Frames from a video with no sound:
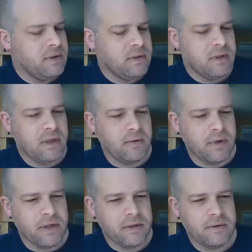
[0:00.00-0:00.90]

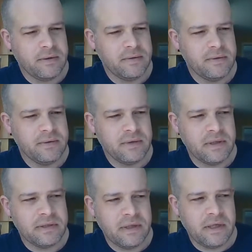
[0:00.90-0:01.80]
Anyway, they
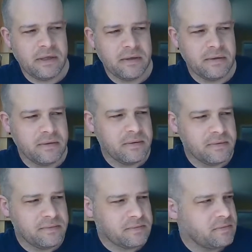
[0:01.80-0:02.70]
say
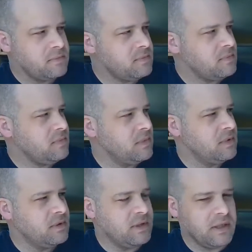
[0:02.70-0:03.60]

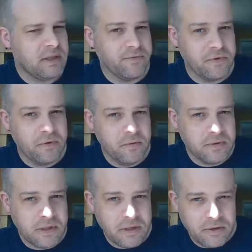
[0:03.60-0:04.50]
to get the views
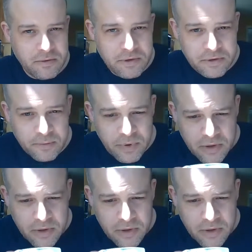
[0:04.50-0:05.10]
on the YouTube,